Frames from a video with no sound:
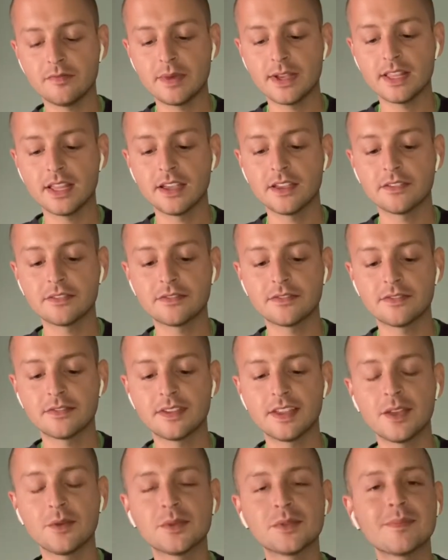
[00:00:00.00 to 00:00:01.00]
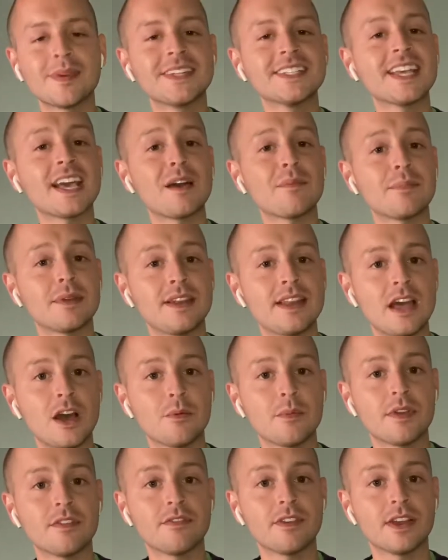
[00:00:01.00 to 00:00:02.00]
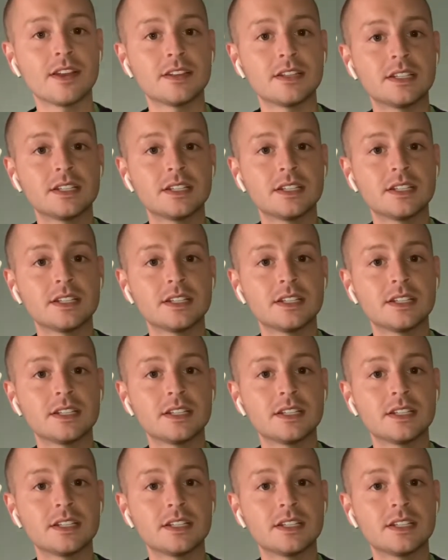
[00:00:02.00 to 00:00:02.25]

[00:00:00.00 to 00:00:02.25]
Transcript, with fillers: my life? It was meant to happen now, my friend.